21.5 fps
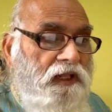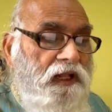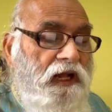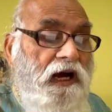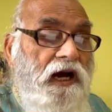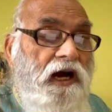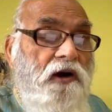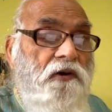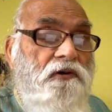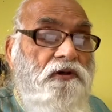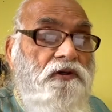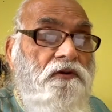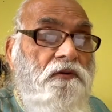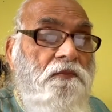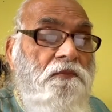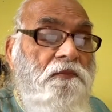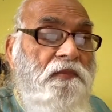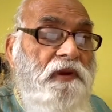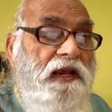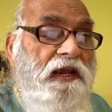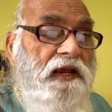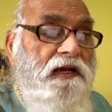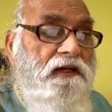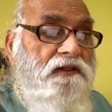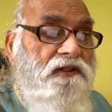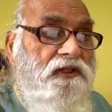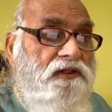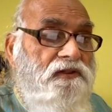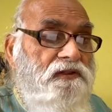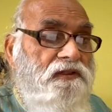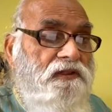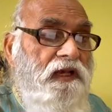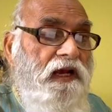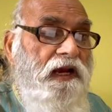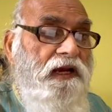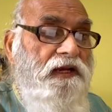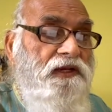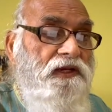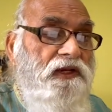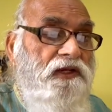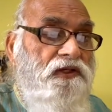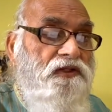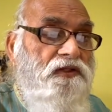How to make this
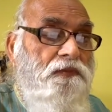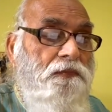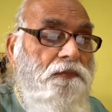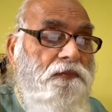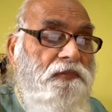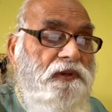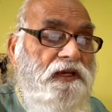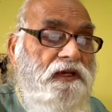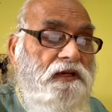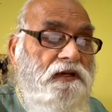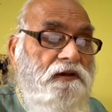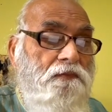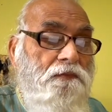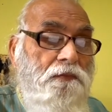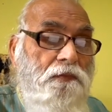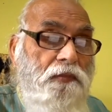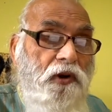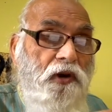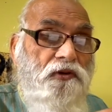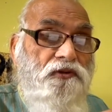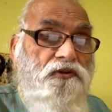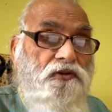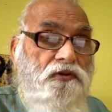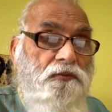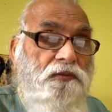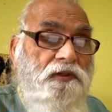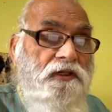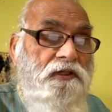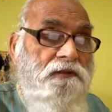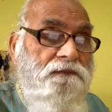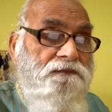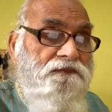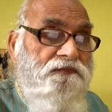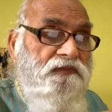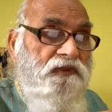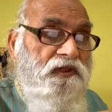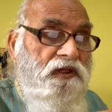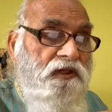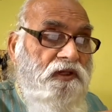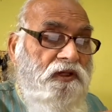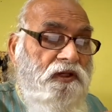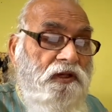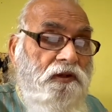highest peak possible
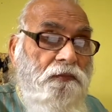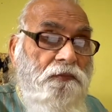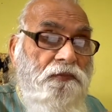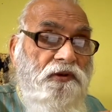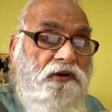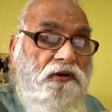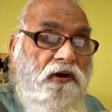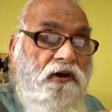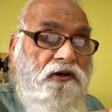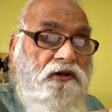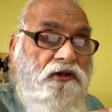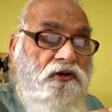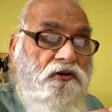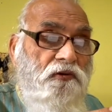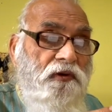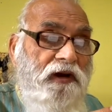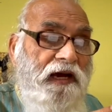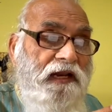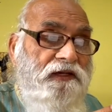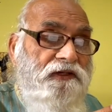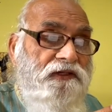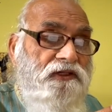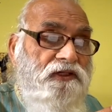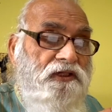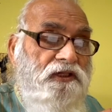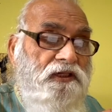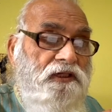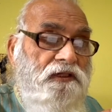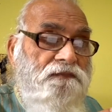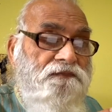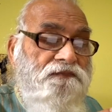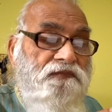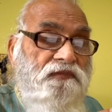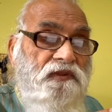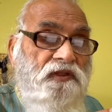beyond duality,